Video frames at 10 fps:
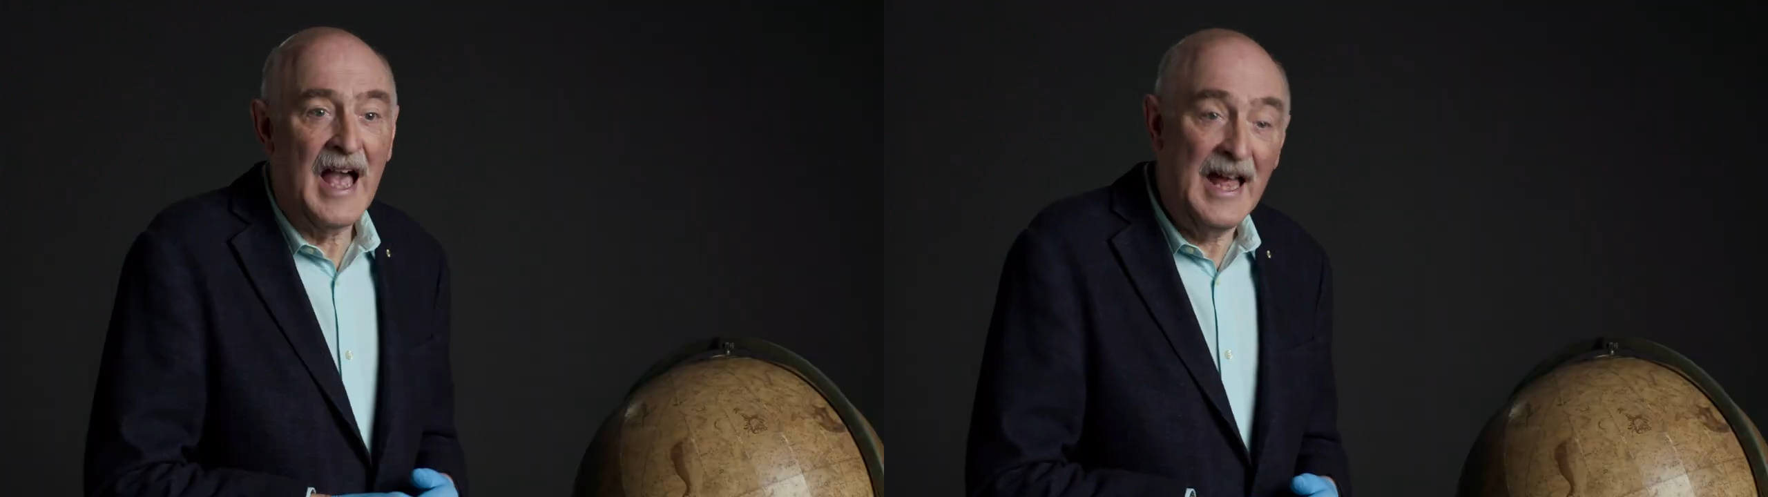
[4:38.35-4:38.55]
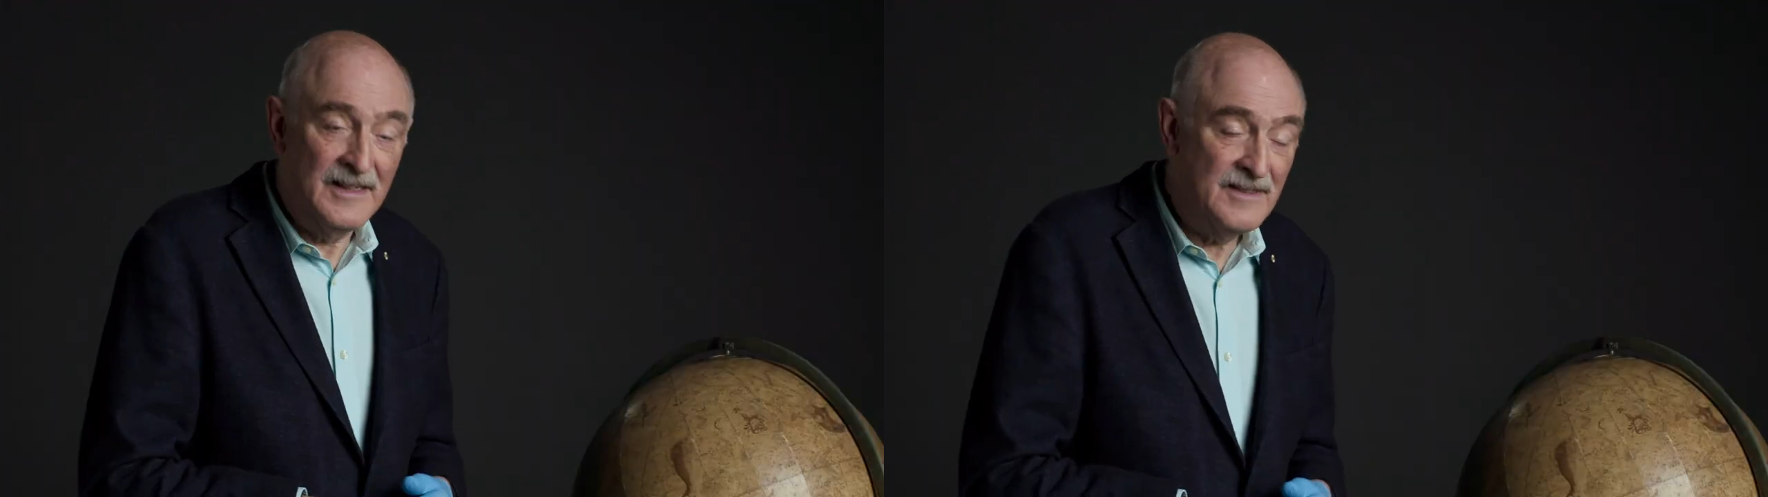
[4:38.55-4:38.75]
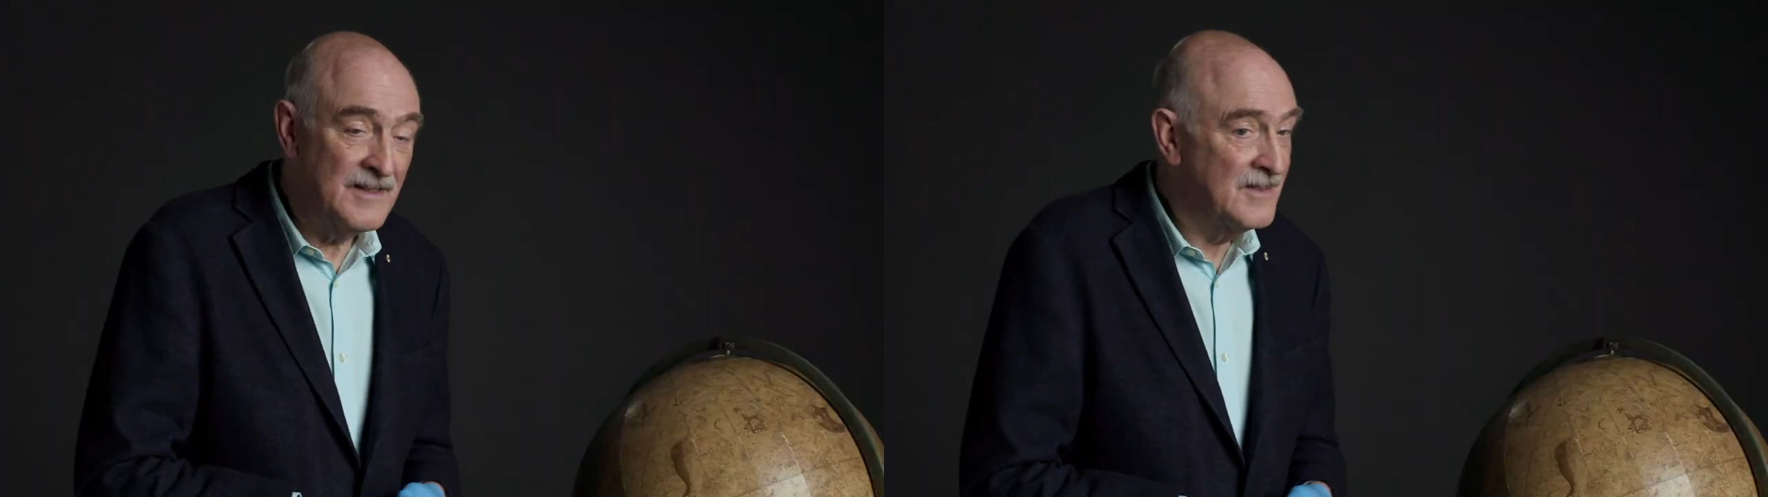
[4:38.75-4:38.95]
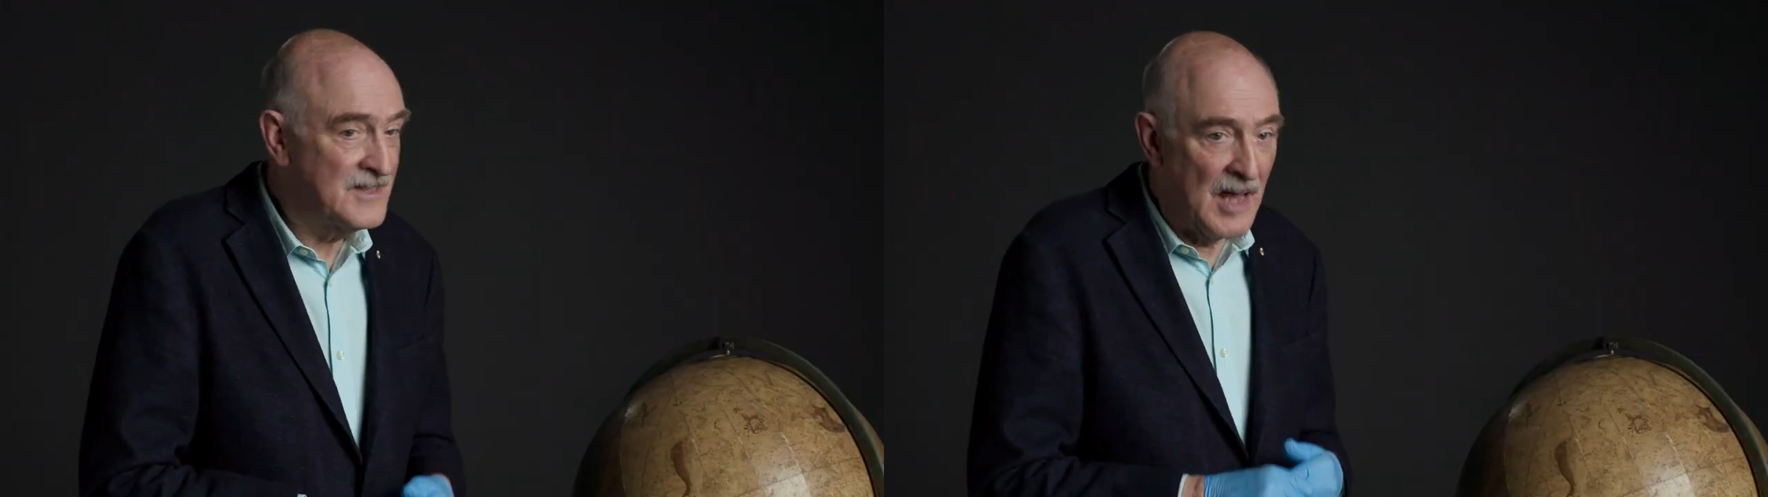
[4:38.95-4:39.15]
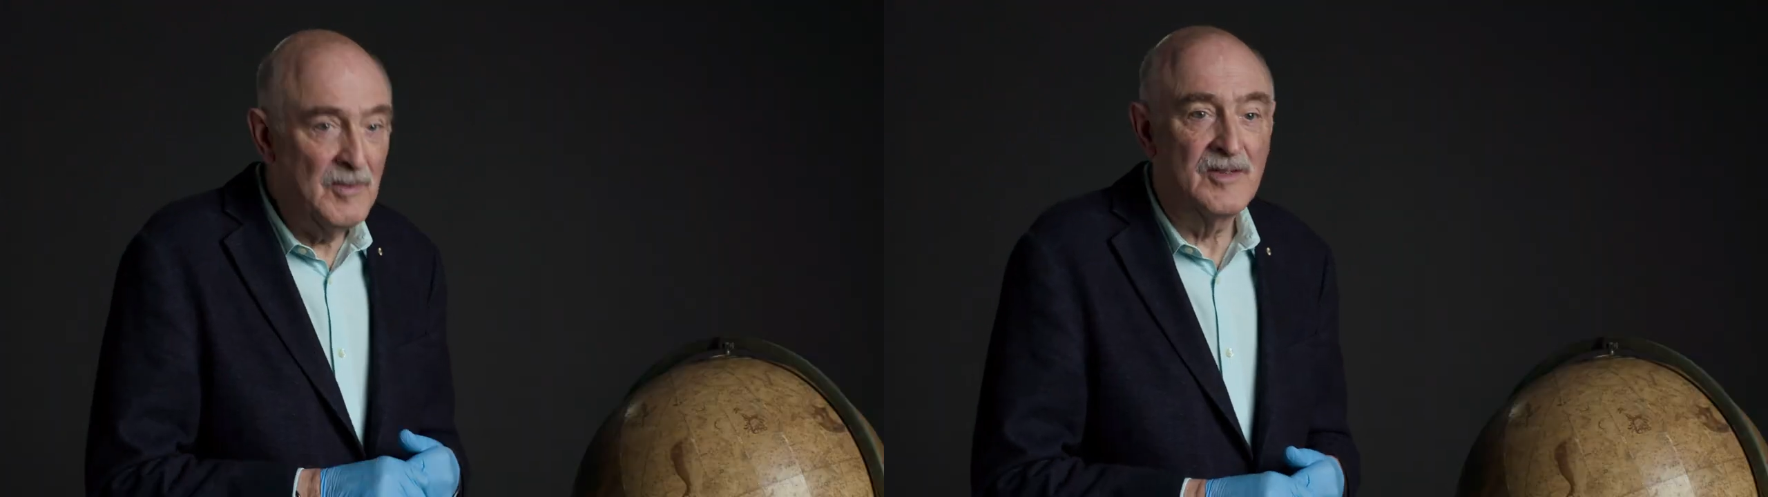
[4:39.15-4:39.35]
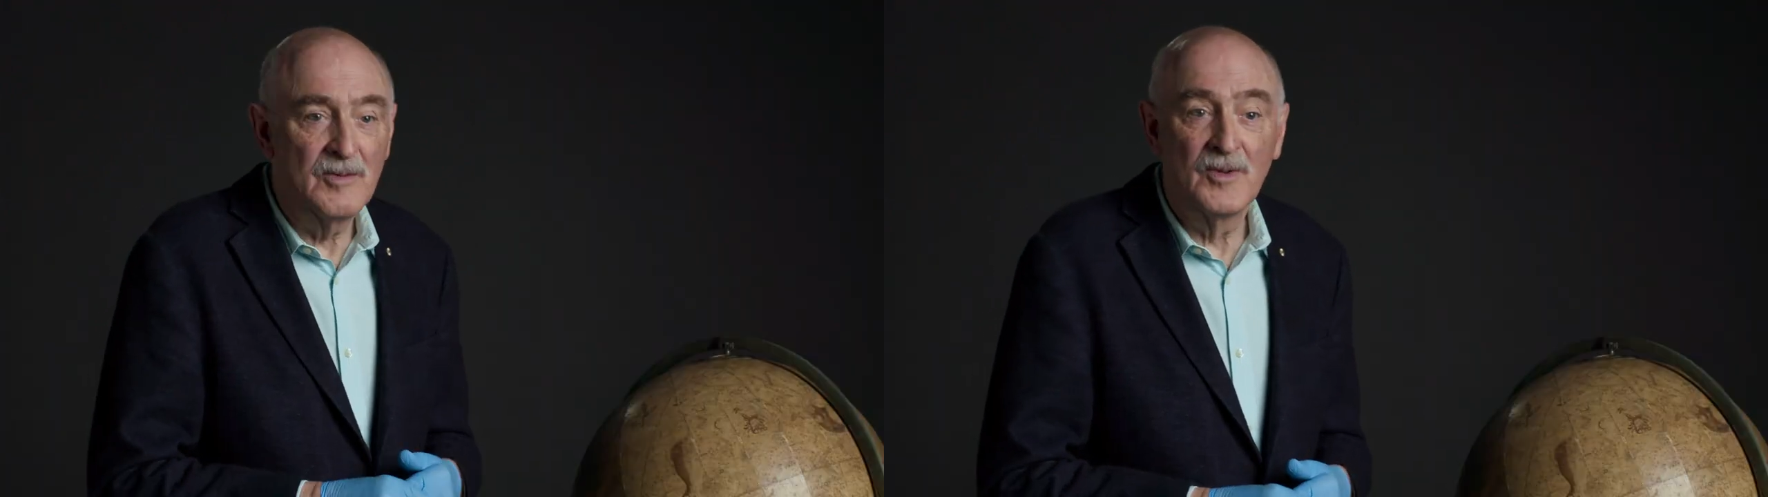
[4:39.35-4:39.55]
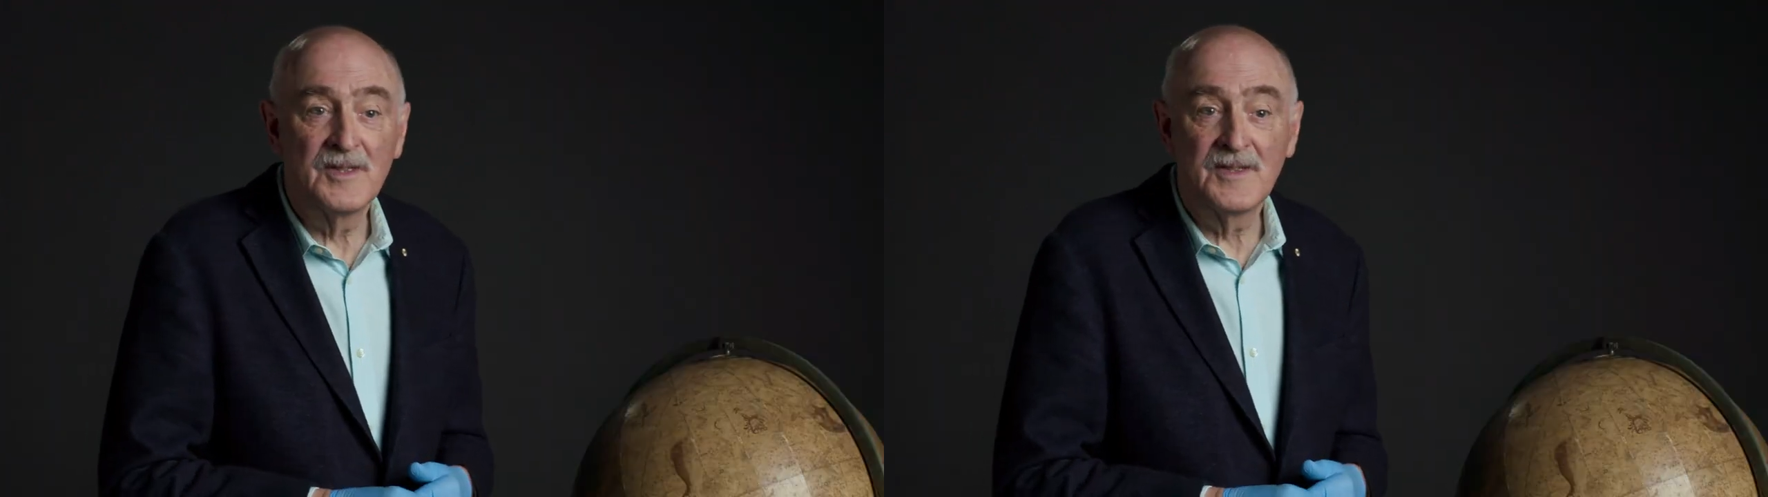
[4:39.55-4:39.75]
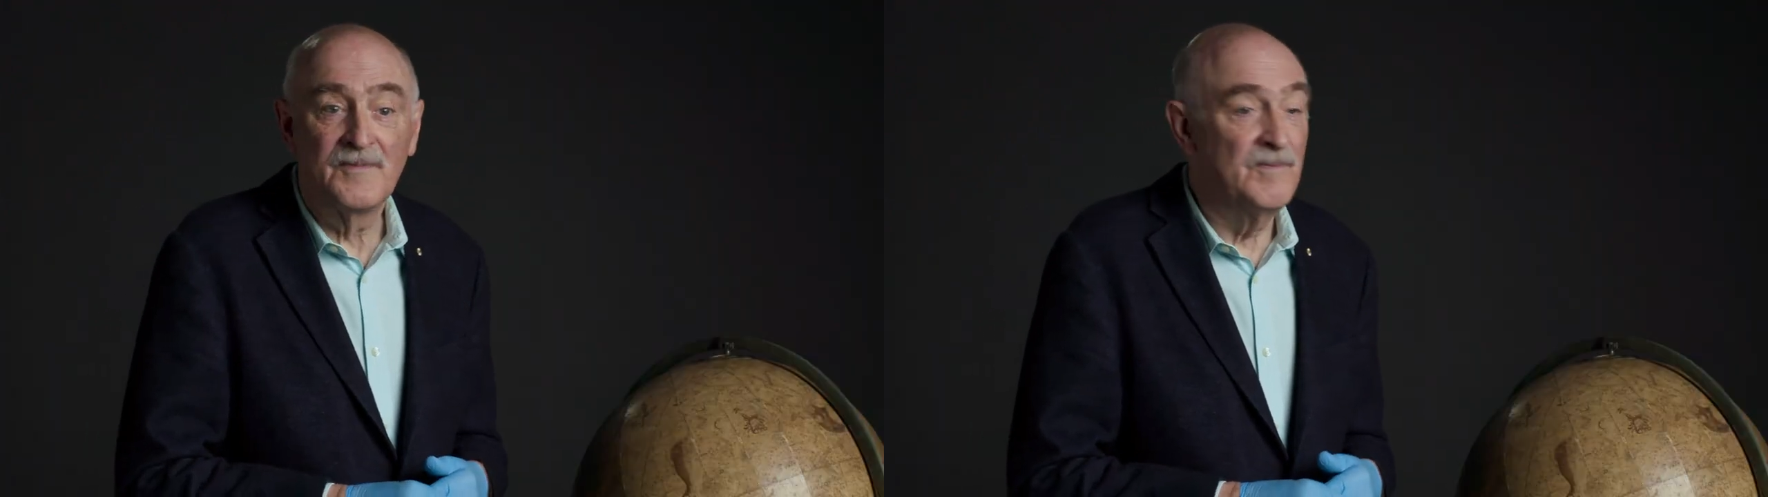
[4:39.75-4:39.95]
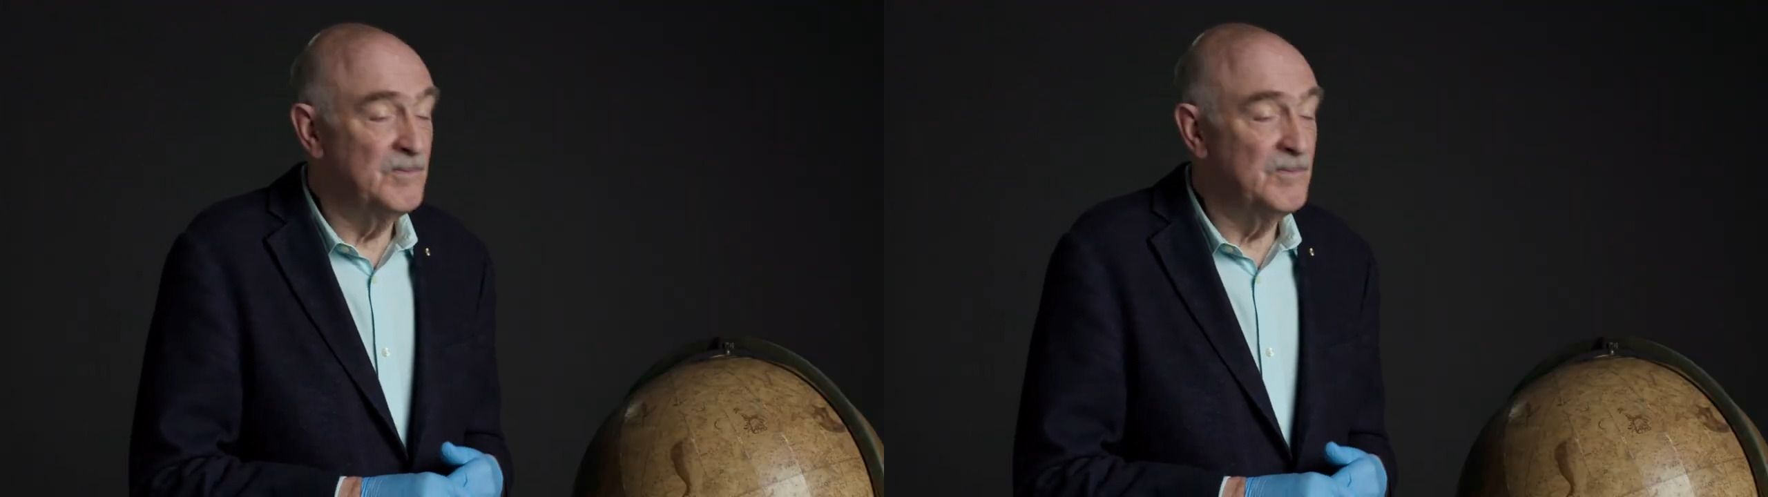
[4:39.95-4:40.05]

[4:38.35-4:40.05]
And Tebbutt was